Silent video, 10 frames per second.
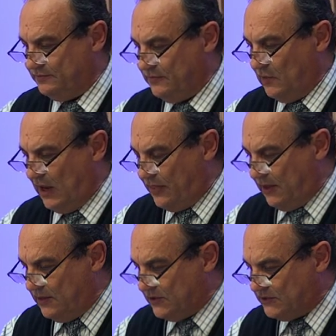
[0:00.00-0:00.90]
Well, I
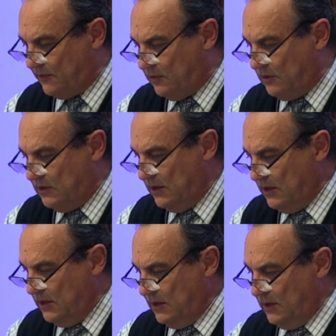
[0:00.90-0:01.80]
think there's several
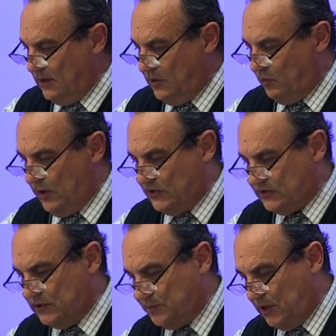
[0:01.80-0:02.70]

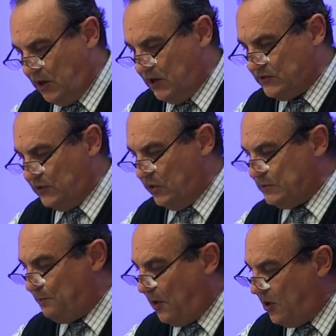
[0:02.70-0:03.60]
reasons because
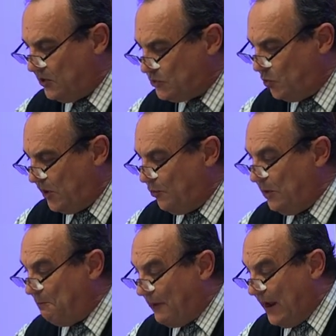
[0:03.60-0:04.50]
those bonds were a
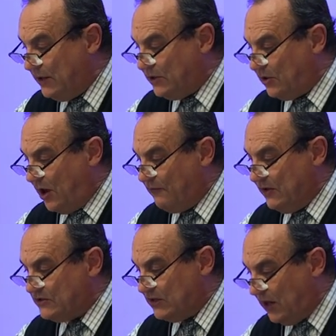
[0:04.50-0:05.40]
reminder of
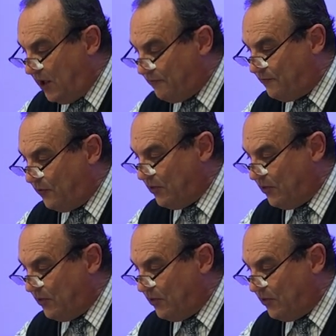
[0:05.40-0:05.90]
his love for